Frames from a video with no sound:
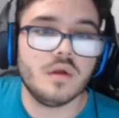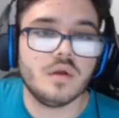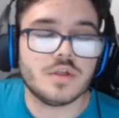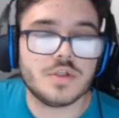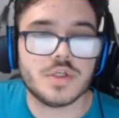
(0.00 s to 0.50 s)

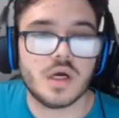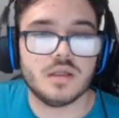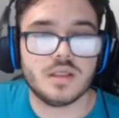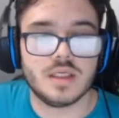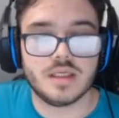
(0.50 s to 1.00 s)

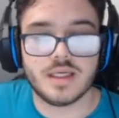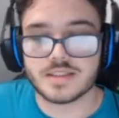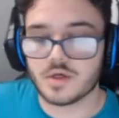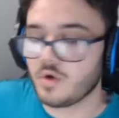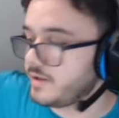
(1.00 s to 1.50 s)
Jolly,
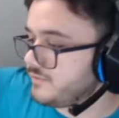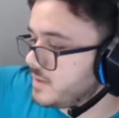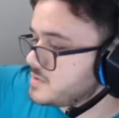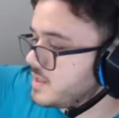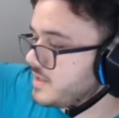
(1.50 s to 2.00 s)
it's a coin
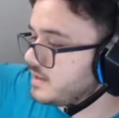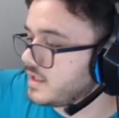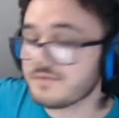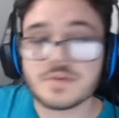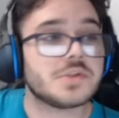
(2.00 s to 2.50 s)
flip that we
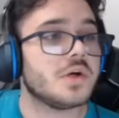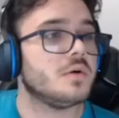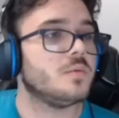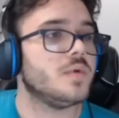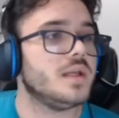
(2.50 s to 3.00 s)
live.
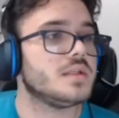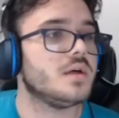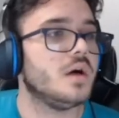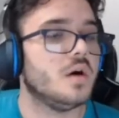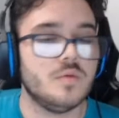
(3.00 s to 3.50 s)
So we need to
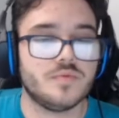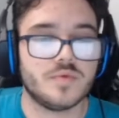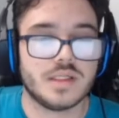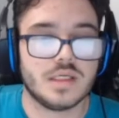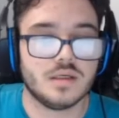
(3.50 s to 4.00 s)
hope, really.